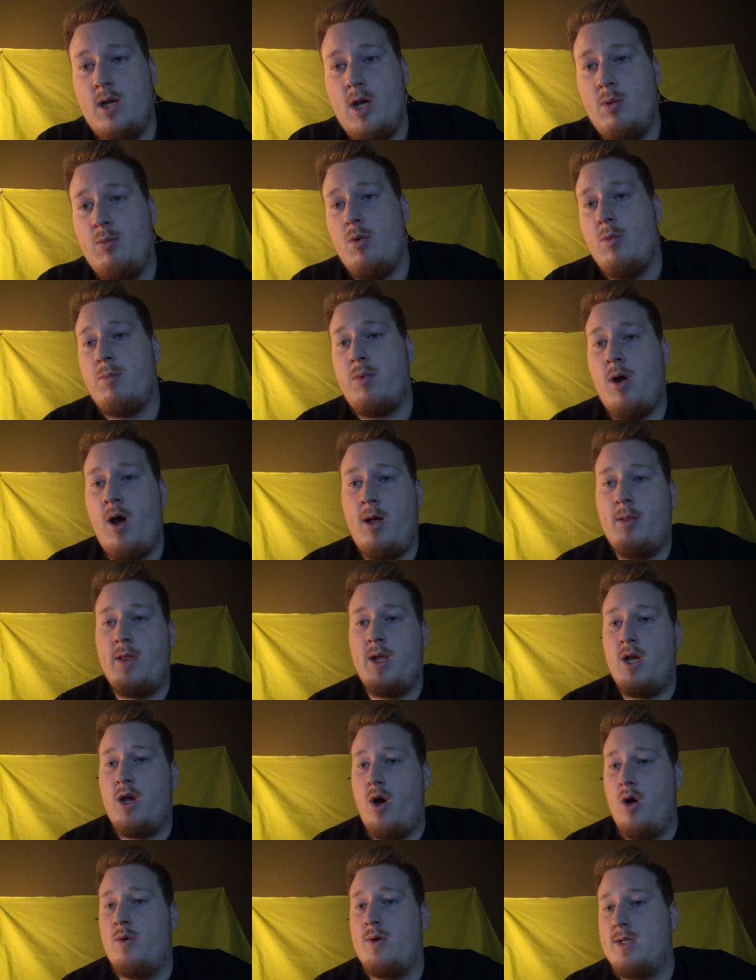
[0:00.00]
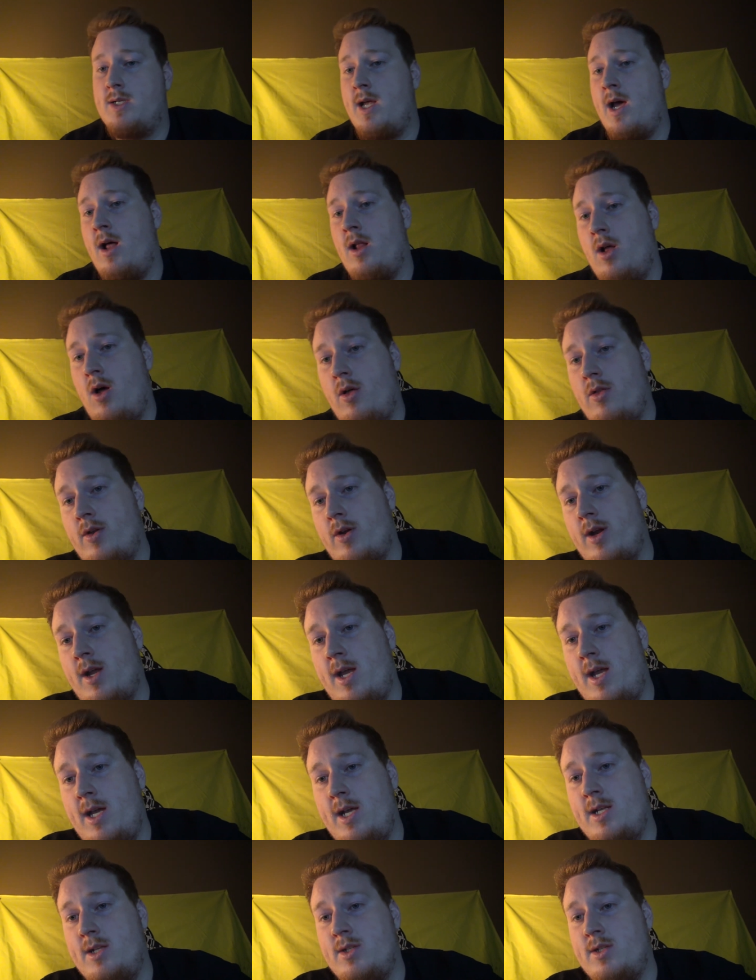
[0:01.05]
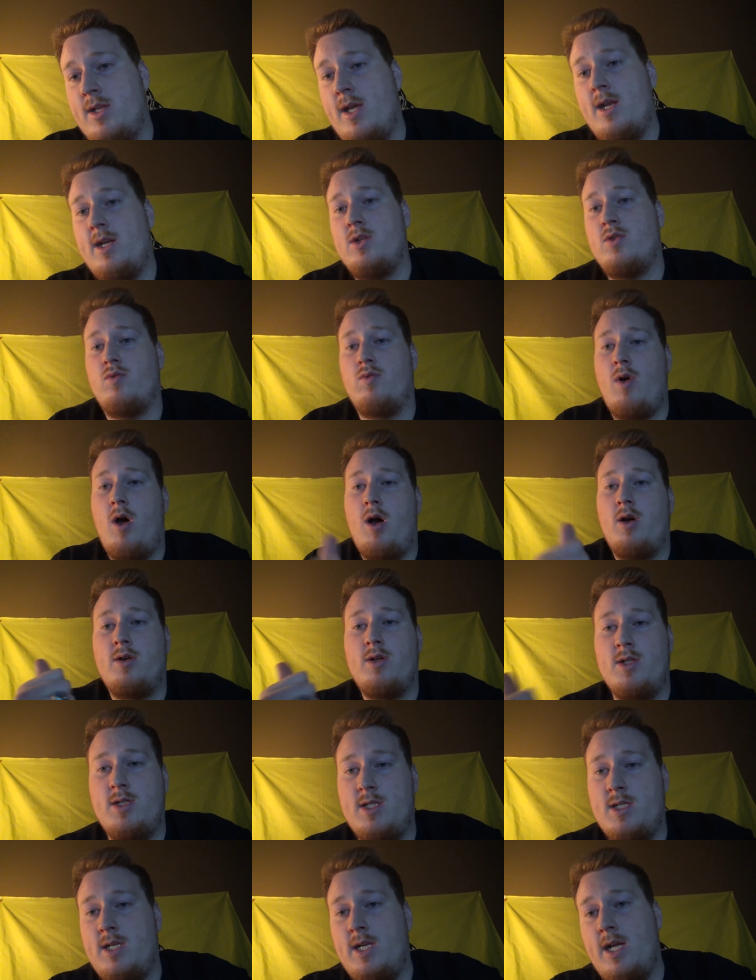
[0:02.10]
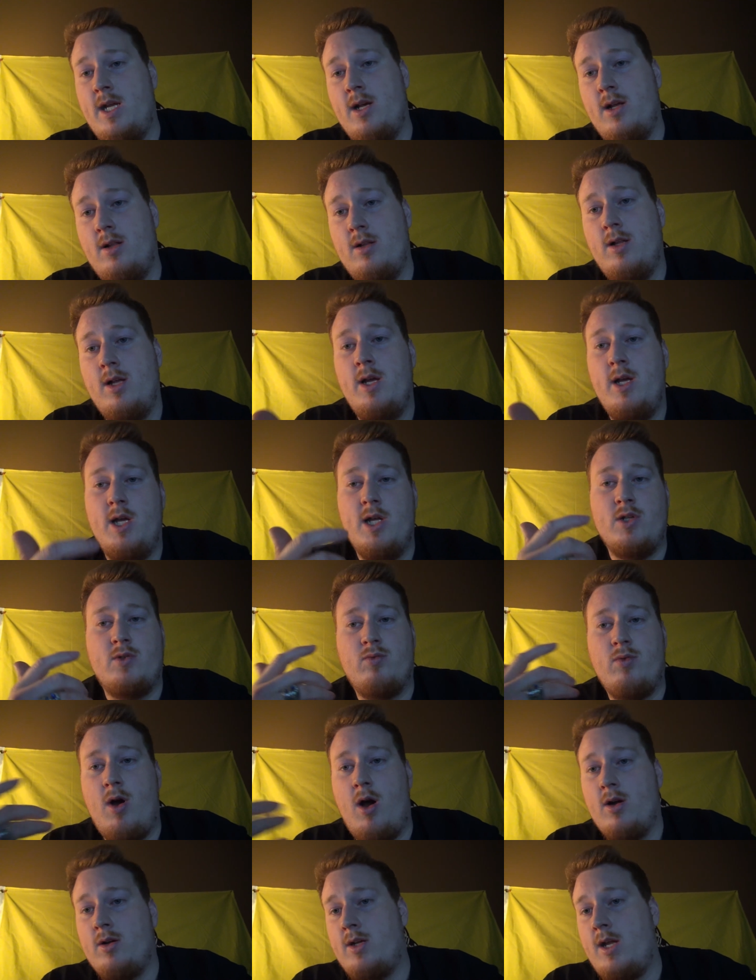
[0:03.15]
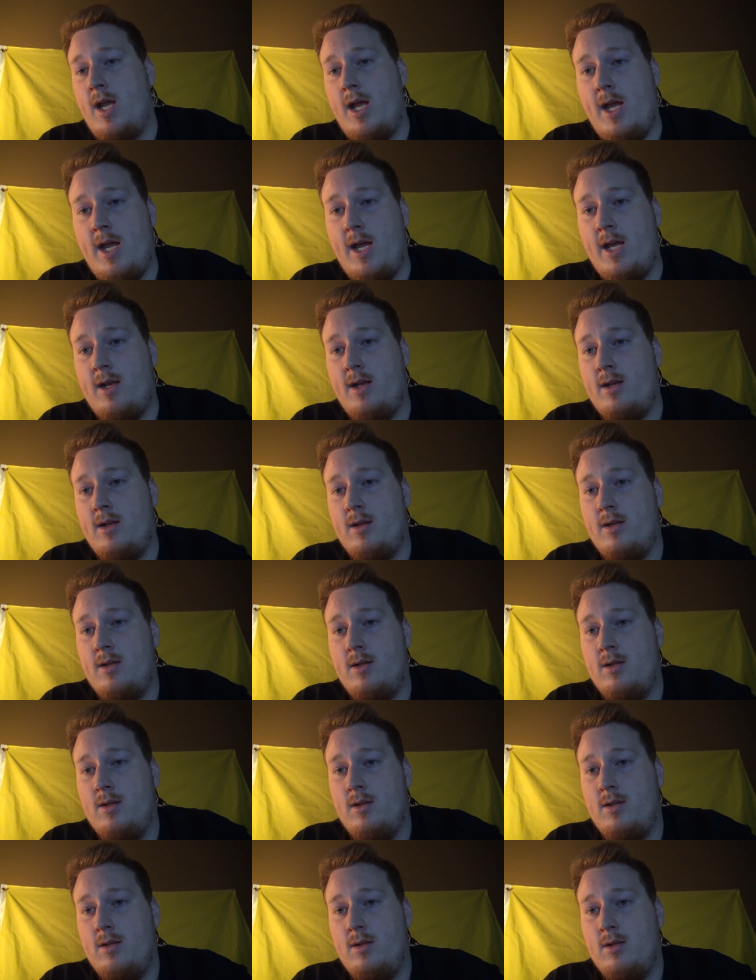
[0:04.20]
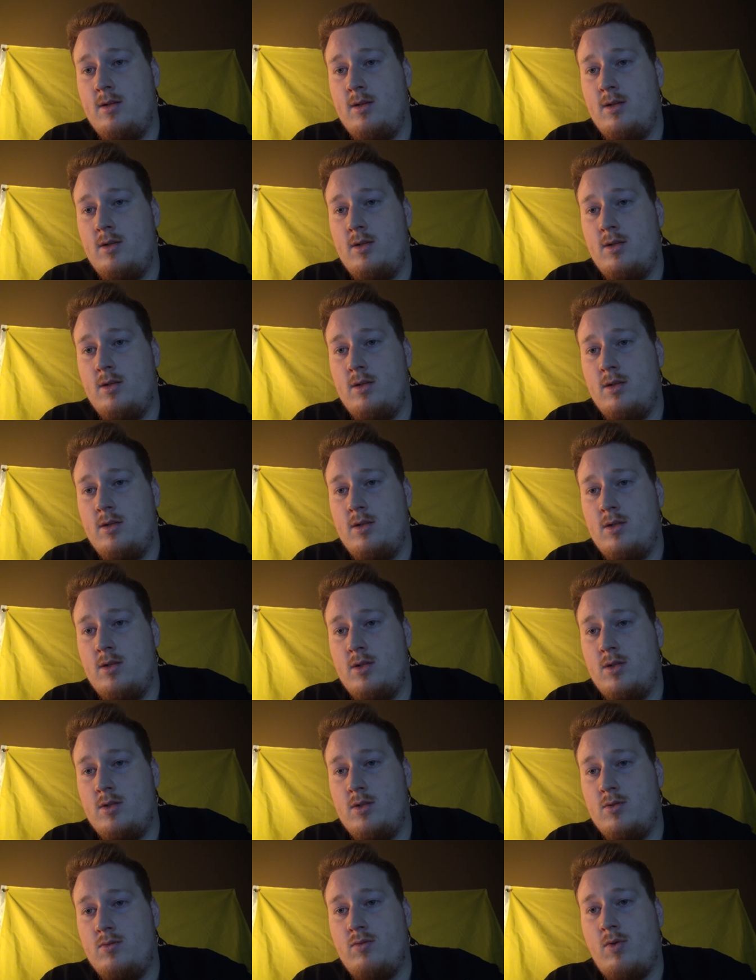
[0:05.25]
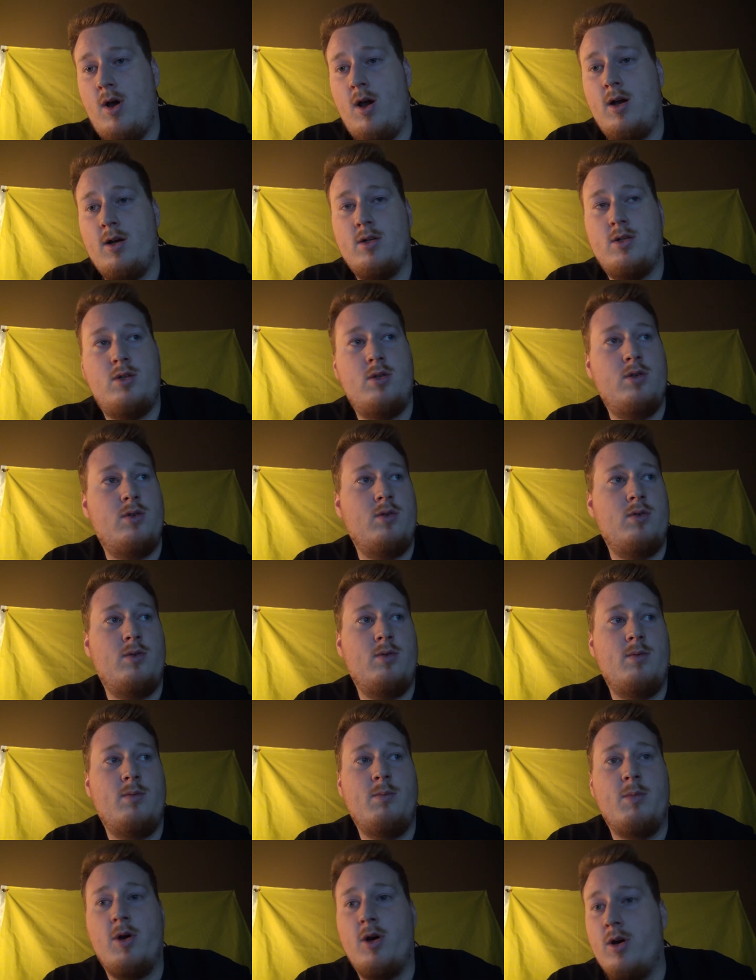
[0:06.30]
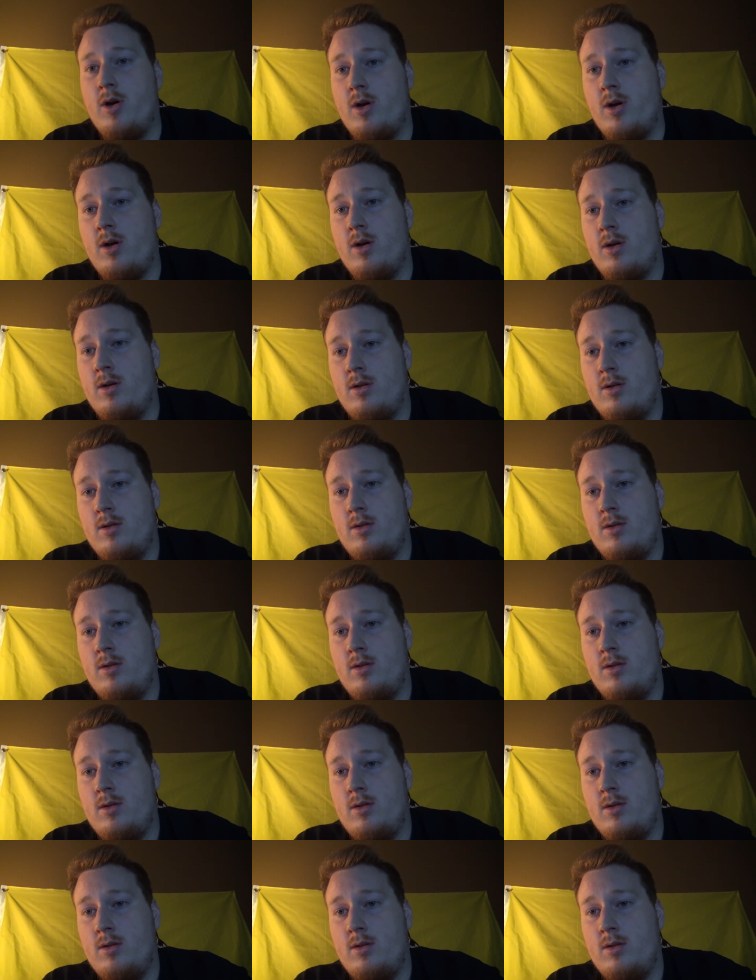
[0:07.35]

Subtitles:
will probably go and tell all their kids that it's wrong to steal, it's wrong to hit, it's wrong to murder,